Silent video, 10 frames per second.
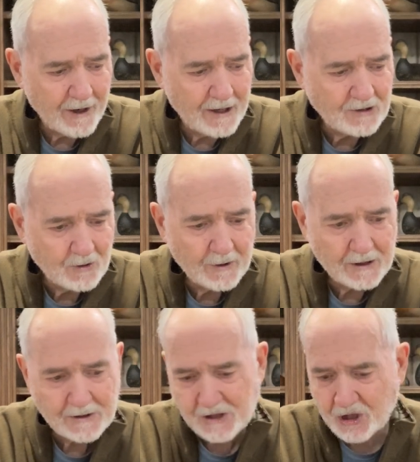They do a
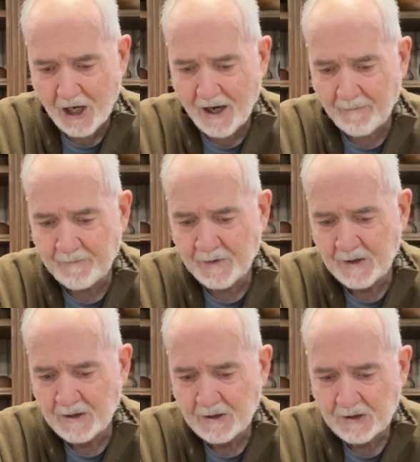good job.
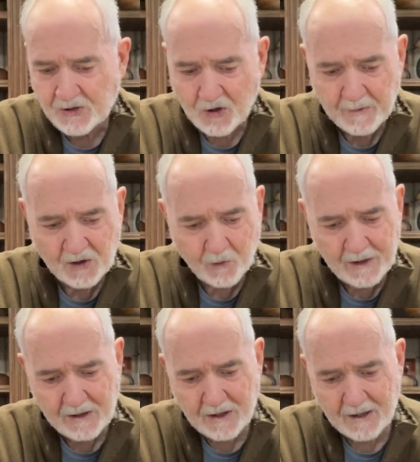So
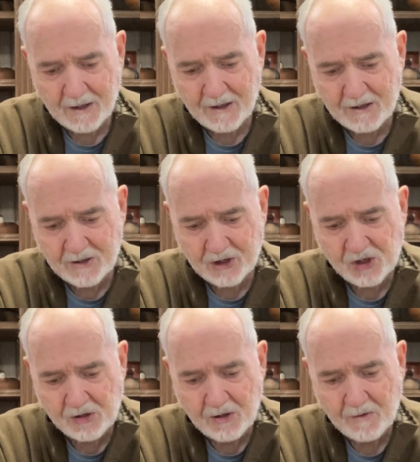between just